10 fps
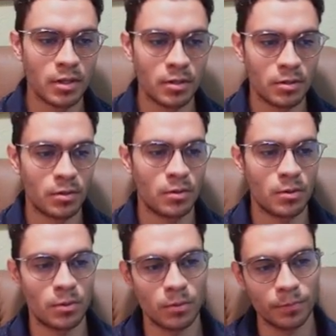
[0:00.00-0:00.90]

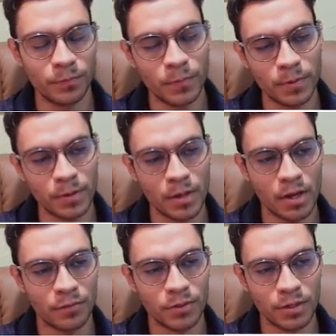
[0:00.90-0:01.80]
So
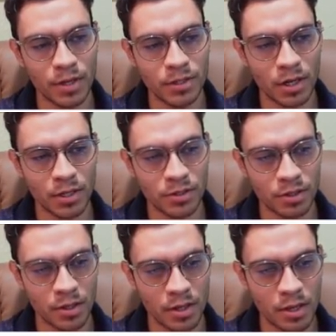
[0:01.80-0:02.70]
after they challenge
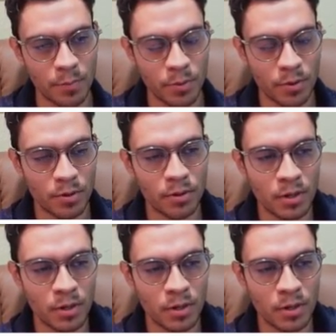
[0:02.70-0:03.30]
the e-pawn,